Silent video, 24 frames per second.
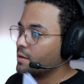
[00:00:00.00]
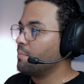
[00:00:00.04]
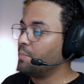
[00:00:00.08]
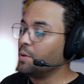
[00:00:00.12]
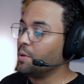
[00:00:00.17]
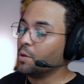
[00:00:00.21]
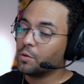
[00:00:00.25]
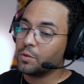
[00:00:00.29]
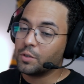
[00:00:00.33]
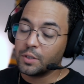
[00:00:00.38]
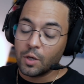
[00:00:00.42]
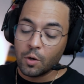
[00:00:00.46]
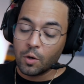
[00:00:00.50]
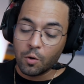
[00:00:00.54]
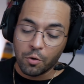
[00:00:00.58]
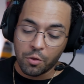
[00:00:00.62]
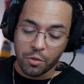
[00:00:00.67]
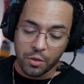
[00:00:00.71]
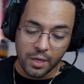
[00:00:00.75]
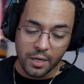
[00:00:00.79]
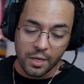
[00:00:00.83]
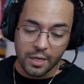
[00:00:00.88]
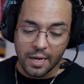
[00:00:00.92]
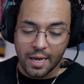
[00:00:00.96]
building the whole
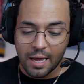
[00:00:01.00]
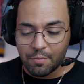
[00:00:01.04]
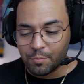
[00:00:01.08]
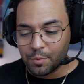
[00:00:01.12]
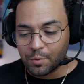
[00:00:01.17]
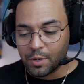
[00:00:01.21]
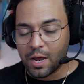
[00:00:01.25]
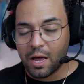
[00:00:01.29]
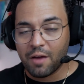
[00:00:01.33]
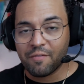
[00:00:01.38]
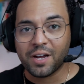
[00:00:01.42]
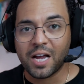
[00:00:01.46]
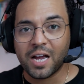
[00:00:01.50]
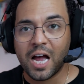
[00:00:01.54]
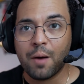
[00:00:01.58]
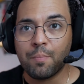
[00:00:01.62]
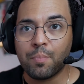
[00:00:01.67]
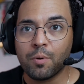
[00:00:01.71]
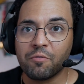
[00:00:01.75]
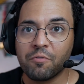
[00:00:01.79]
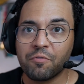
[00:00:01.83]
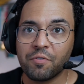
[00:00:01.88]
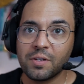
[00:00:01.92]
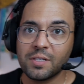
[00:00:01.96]
thing. I'm going to have a
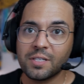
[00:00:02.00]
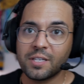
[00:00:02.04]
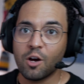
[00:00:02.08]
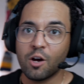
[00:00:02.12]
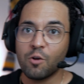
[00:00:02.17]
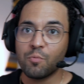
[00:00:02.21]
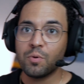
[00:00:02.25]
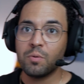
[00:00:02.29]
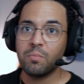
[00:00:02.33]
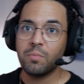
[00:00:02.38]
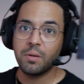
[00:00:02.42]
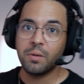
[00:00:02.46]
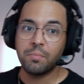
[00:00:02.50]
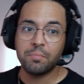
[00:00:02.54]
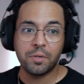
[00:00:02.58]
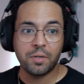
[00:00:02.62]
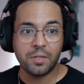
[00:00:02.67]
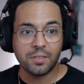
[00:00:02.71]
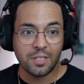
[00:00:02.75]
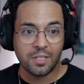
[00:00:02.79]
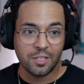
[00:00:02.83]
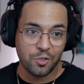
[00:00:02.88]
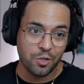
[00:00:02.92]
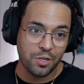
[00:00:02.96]
couple of friends helping me
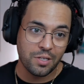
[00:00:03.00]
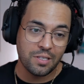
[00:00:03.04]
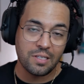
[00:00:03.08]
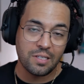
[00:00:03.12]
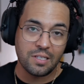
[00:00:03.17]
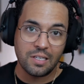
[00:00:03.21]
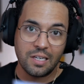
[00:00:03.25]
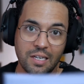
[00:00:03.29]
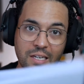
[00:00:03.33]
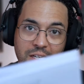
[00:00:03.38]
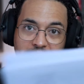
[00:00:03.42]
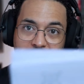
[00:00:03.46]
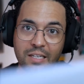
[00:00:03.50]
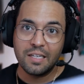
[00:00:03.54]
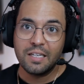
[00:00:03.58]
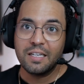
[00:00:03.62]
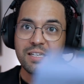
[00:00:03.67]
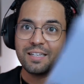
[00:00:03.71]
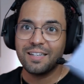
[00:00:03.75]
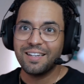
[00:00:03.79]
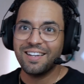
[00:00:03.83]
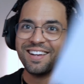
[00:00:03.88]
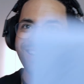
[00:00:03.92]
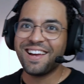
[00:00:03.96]
because as you can see,
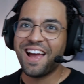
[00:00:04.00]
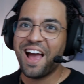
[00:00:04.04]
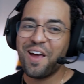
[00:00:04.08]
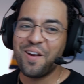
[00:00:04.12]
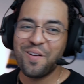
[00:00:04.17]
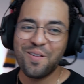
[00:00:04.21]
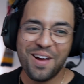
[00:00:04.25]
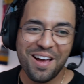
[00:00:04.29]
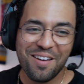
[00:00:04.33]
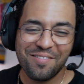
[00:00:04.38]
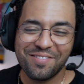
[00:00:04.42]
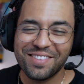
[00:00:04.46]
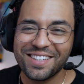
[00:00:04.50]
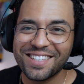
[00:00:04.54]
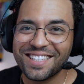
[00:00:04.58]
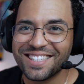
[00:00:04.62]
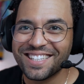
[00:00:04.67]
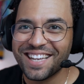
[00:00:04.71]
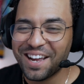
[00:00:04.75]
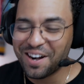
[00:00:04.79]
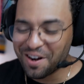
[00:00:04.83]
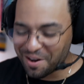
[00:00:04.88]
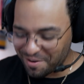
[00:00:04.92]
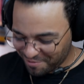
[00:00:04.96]
I don't have the
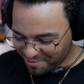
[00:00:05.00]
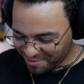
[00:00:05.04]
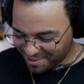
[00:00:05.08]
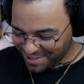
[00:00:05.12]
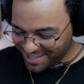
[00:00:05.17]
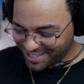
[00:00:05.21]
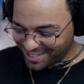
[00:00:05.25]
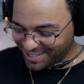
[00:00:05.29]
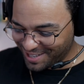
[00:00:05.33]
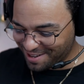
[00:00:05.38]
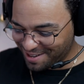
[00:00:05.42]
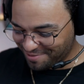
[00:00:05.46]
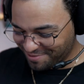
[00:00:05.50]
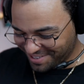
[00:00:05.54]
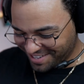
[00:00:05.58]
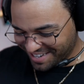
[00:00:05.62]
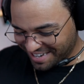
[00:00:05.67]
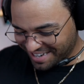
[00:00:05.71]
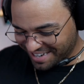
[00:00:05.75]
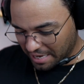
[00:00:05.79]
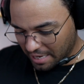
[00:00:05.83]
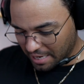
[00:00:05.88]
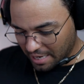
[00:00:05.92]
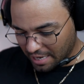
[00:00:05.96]
setup for this stuff.
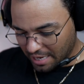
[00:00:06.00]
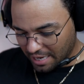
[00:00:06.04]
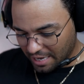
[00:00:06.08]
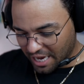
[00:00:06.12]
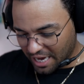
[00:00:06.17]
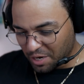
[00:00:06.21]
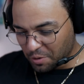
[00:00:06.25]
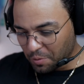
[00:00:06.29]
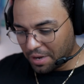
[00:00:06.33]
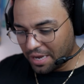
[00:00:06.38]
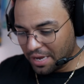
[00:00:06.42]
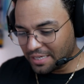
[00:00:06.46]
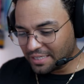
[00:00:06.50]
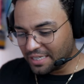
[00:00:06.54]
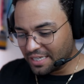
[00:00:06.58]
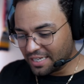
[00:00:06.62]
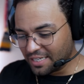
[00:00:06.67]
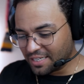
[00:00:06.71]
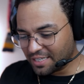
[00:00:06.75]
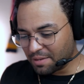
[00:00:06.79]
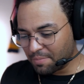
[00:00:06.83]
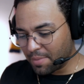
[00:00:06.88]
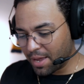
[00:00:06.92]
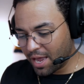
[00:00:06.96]
Anyways, this
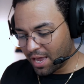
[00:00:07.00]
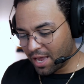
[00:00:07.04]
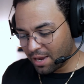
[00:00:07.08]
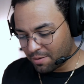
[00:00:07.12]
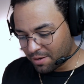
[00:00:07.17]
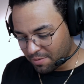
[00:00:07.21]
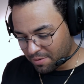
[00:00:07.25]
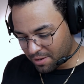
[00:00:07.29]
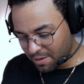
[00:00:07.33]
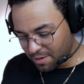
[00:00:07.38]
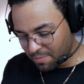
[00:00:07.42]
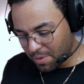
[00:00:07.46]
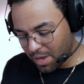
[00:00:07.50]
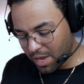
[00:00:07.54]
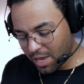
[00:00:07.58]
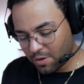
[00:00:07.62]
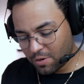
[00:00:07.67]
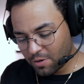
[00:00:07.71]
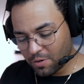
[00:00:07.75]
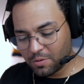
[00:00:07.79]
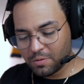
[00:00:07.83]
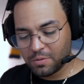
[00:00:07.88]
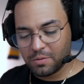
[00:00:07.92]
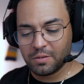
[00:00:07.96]
is the
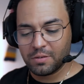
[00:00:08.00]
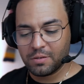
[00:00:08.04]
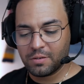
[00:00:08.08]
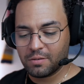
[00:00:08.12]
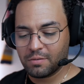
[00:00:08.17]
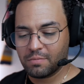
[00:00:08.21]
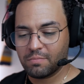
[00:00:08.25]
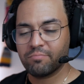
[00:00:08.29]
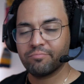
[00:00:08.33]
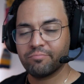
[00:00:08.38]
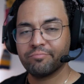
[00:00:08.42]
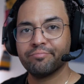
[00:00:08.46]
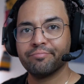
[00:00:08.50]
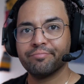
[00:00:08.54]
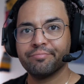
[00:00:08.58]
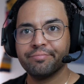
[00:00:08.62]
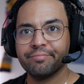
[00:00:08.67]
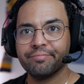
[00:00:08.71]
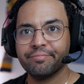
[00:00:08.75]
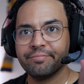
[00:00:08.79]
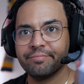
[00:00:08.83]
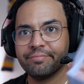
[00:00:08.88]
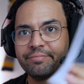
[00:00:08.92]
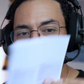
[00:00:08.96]
menu.
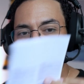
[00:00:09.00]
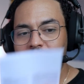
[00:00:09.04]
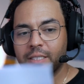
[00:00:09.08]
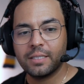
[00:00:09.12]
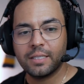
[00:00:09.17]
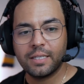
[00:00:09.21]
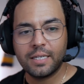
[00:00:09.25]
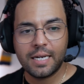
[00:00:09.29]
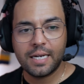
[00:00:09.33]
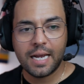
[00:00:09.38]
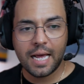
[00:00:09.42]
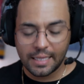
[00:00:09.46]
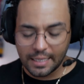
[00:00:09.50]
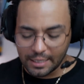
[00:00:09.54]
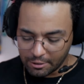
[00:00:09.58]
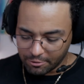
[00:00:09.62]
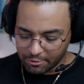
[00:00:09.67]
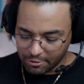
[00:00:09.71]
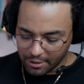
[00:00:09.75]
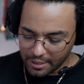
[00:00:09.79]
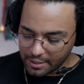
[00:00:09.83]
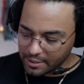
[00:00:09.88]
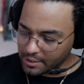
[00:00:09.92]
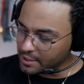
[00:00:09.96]
Nothing
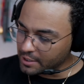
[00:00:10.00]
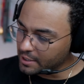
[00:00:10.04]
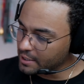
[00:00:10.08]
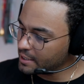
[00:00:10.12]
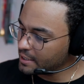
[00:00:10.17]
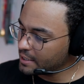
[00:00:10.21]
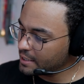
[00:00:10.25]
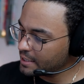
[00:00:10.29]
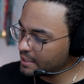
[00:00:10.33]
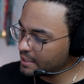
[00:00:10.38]
crazy.